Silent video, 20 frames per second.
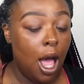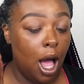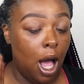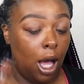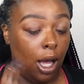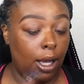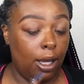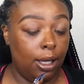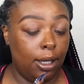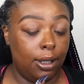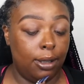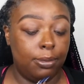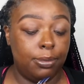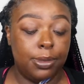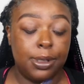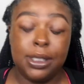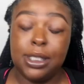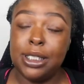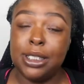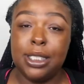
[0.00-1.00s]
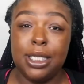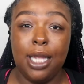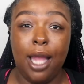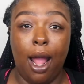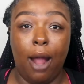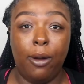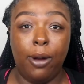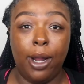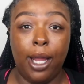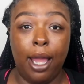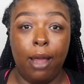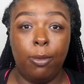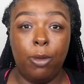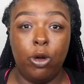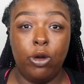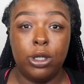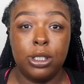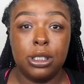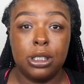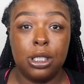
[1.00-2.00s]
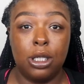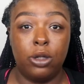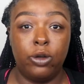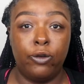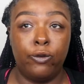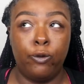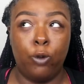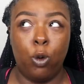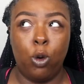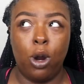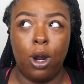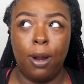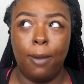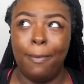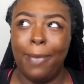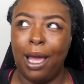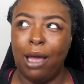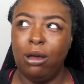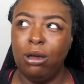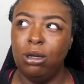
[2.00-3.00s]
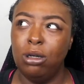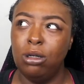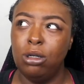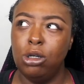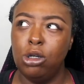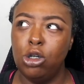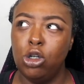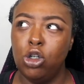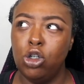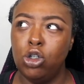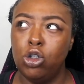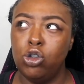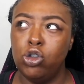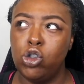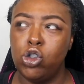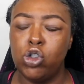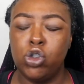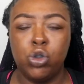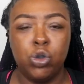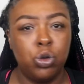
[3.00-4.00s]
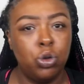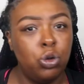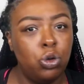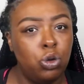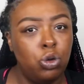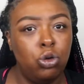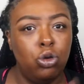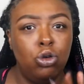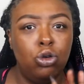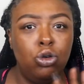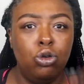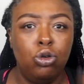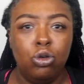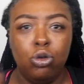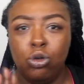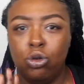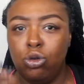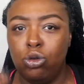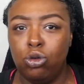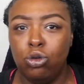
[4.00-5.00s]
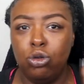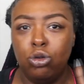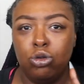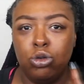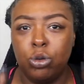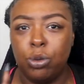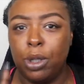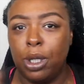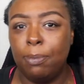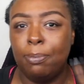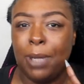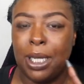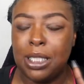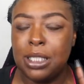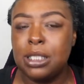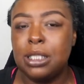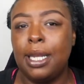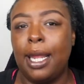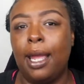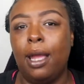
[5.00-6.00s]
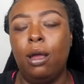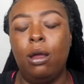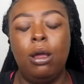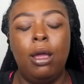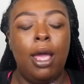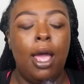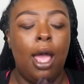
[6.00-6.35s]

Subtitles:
16-hour camo concealer for about 2-3 months now.